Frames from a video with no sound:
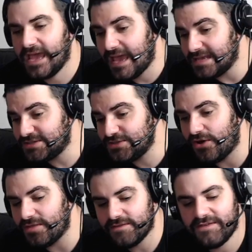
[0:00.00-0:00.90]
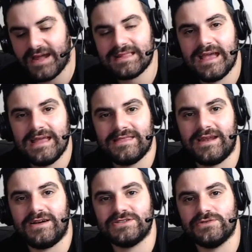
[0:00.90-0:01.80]
It's not the fact that
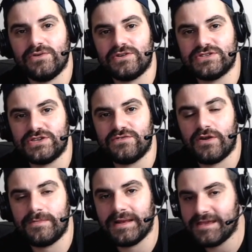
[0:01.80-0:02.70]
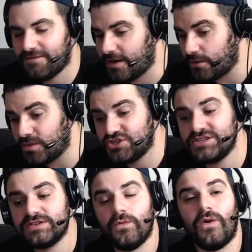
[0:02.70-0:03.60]
Arsenal lost the Europa League final, which
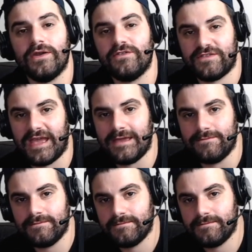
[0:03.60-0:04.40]
is a one off game.